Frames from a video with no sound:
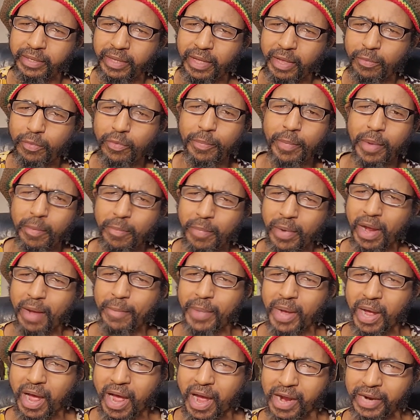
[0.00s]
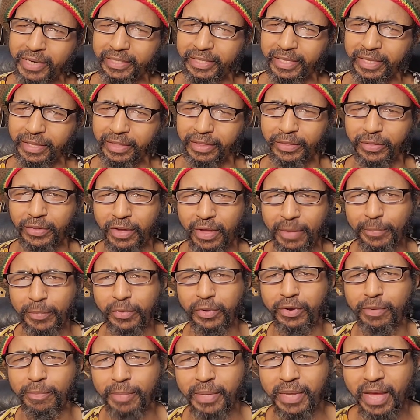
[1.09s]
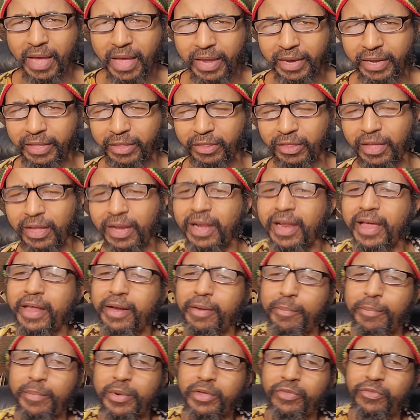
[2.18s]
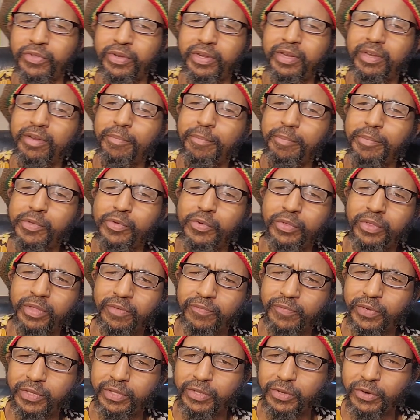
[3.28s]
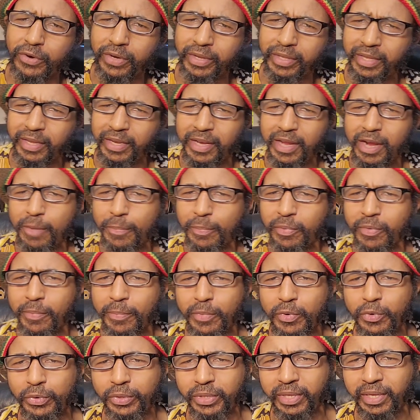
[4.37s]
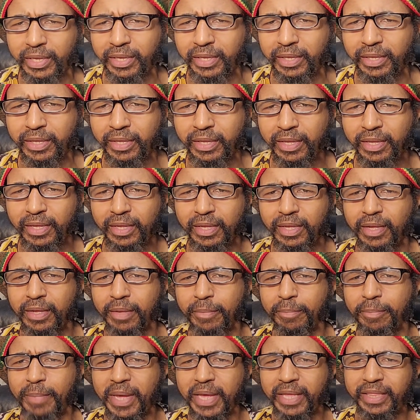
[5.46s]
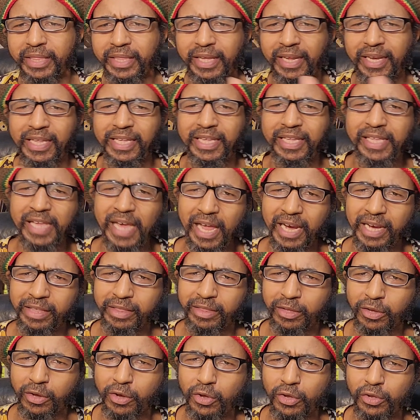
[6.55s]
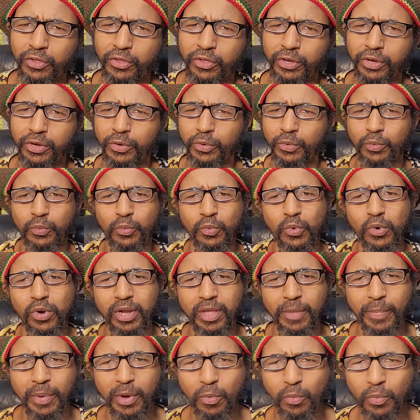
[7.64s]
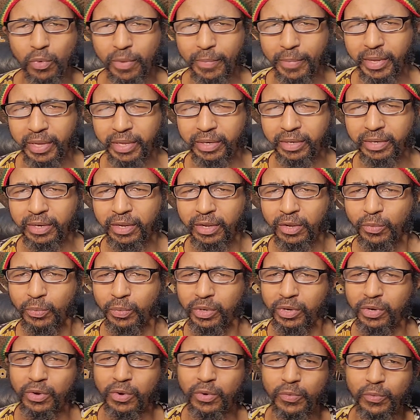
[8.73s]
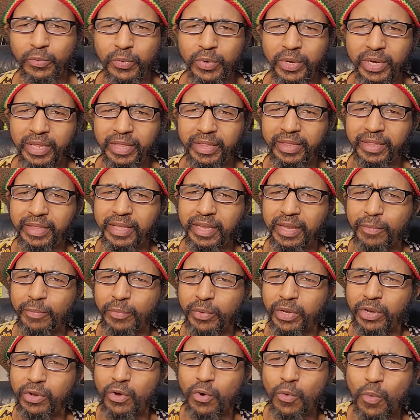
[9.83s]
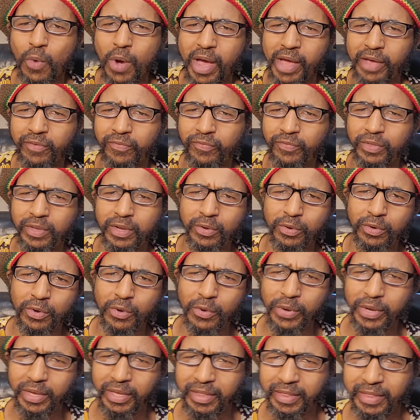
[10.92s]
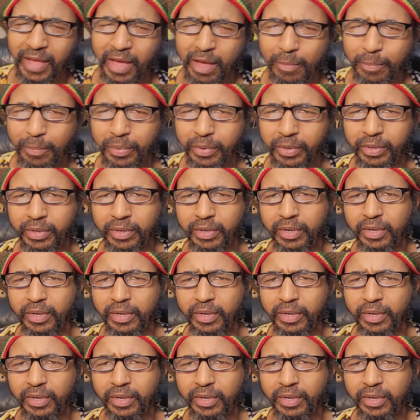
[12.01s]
And remember, I'm an artist, so I'm going to be honest. A lot of brethren in the music fraternity, they're promoting basically gallus culture, whole heap of women. We don't really see them with no wife, no example.